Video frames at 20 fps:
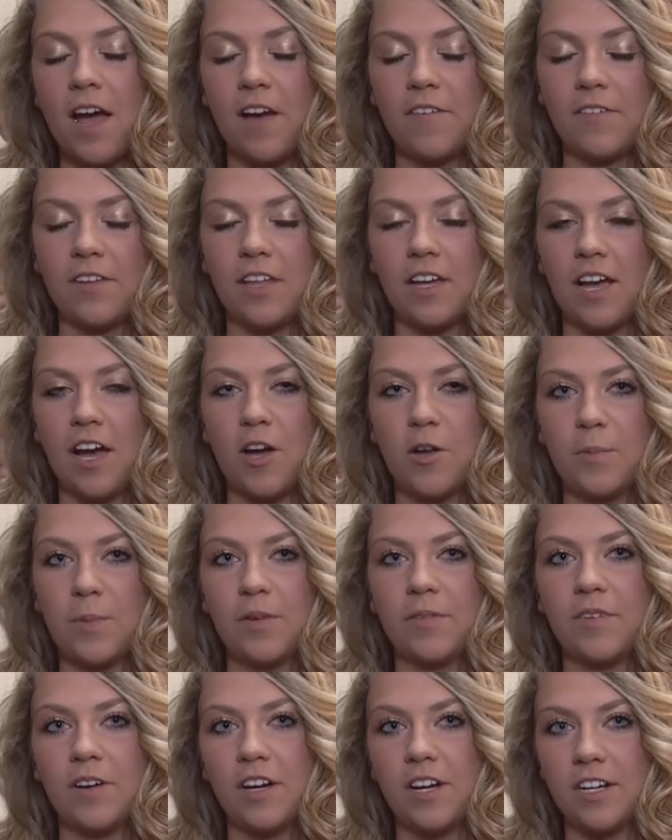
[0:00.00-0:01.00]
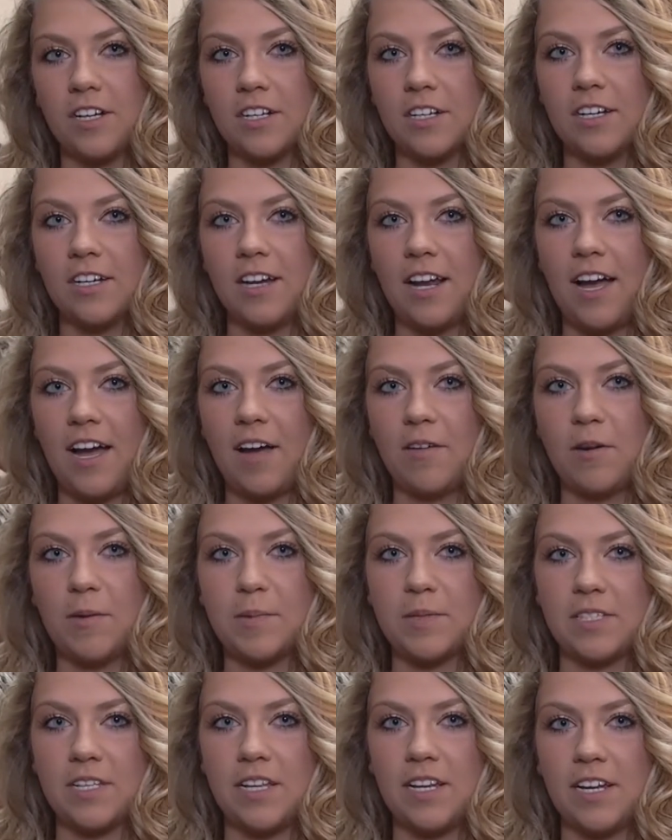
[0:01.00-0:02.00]
I feel like I would be very good at
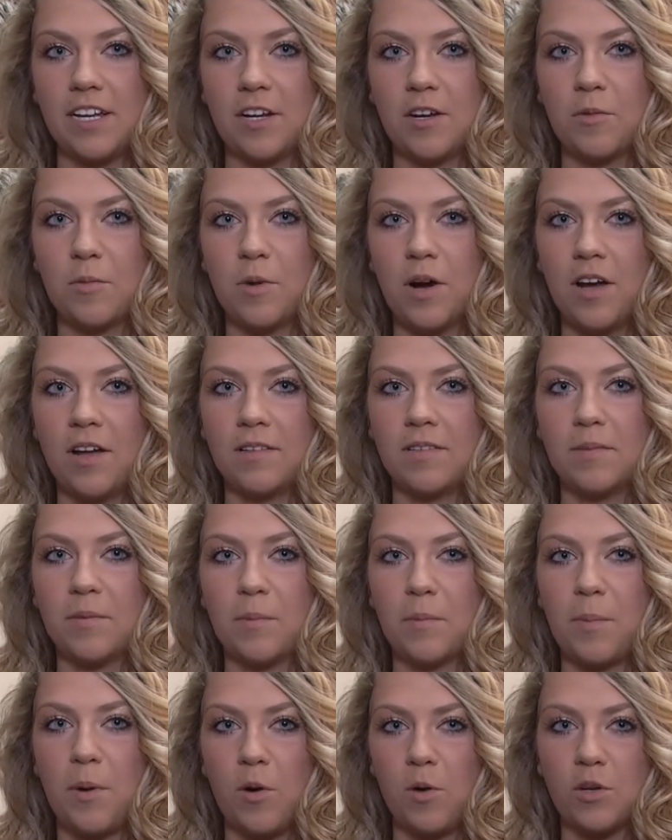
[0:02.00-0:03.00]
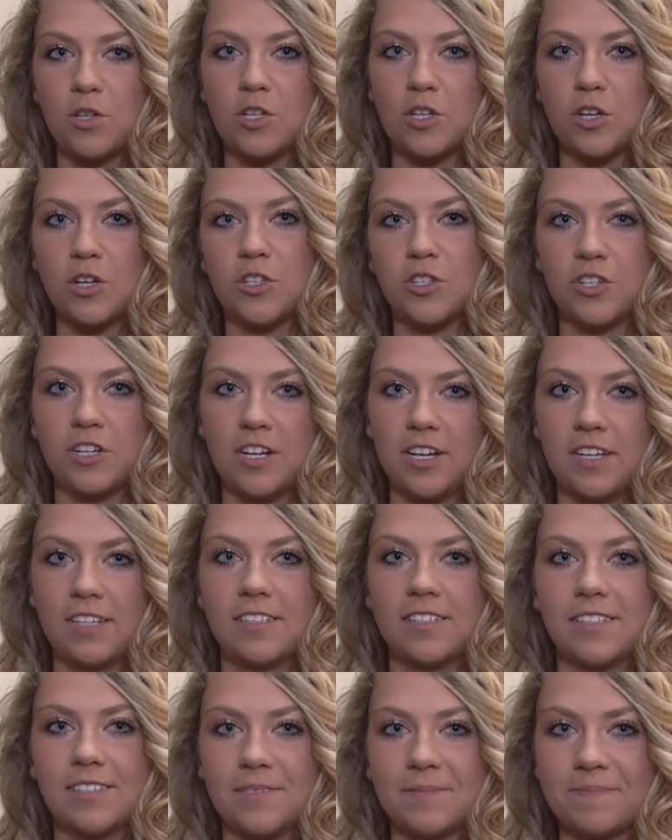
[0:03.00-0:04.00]
representing what Polish culture
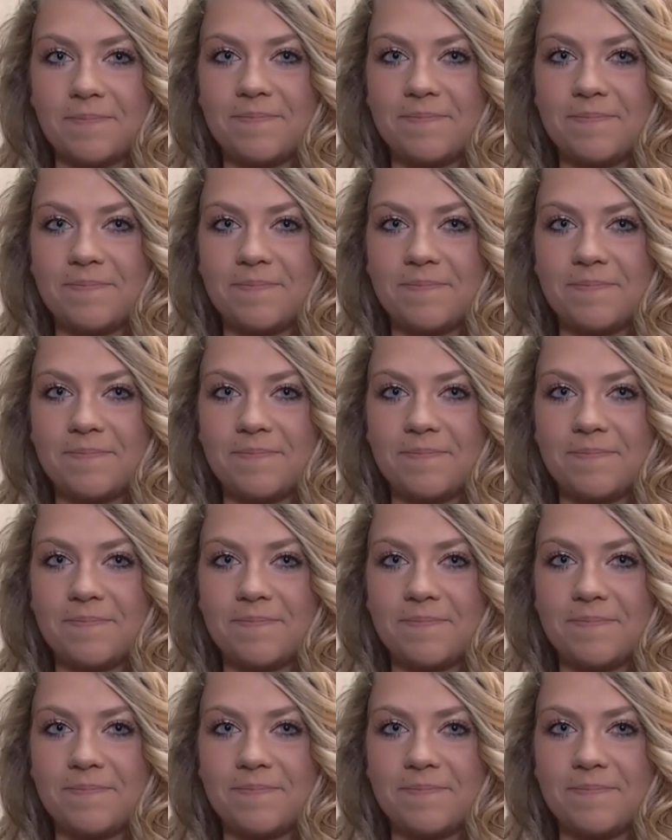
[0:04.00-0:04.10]
is.